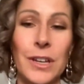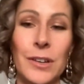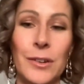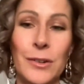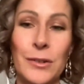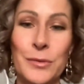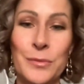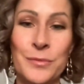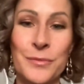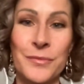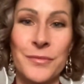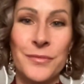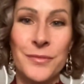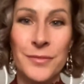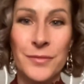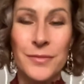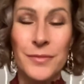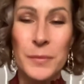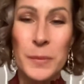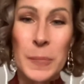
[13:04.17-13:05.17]
you.
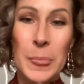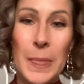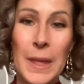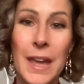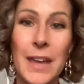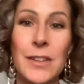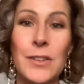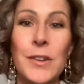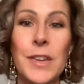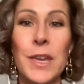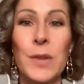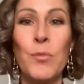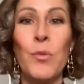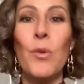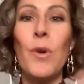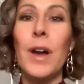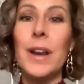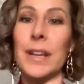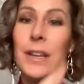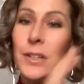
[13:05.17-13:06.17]
And right.
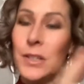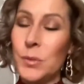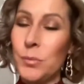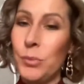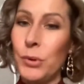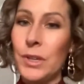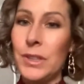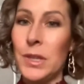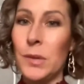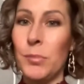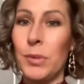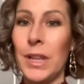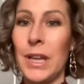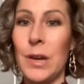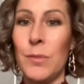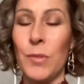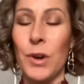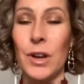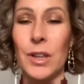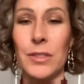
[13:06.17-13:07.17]
you wanting to put the
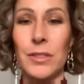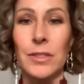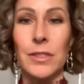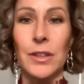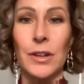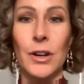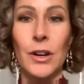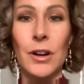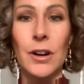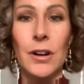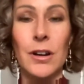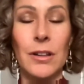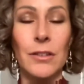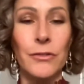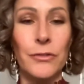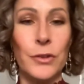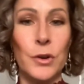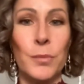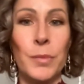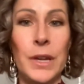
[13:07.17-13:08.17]
blame on the
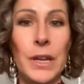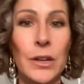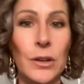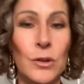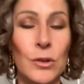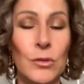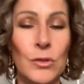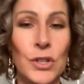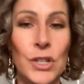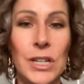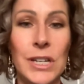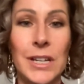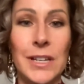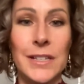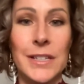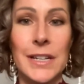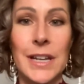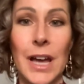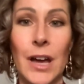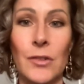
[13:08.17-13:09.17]
girl for being who she
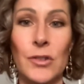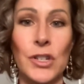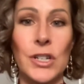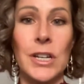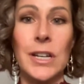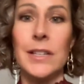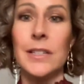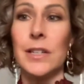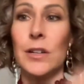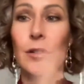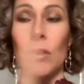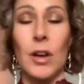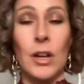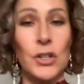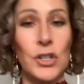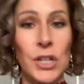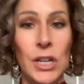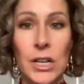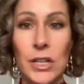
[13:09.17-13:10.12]
is and how she is and not